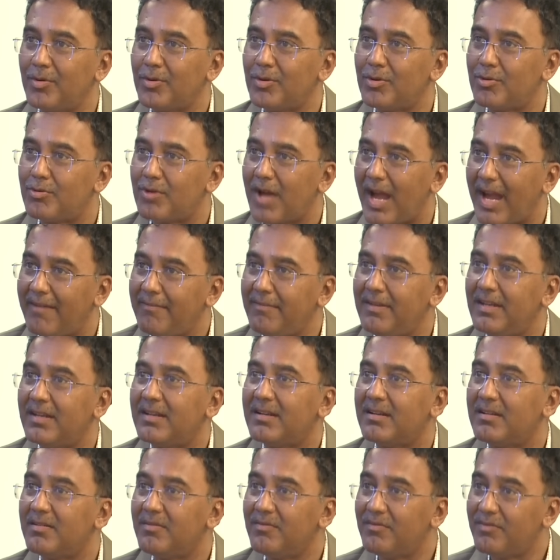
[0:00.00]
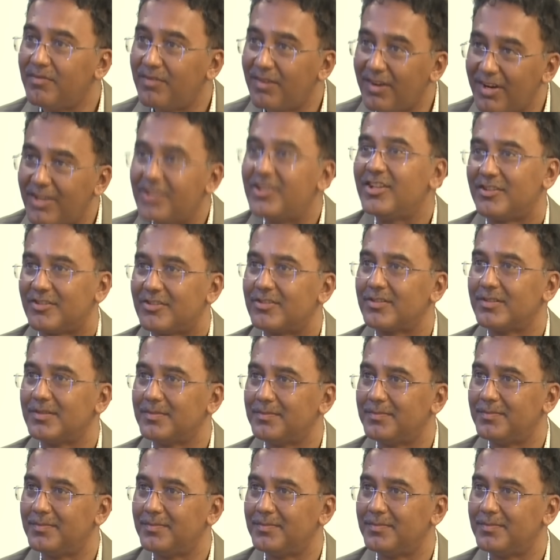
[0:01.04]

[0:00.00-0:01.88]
to drive the convergence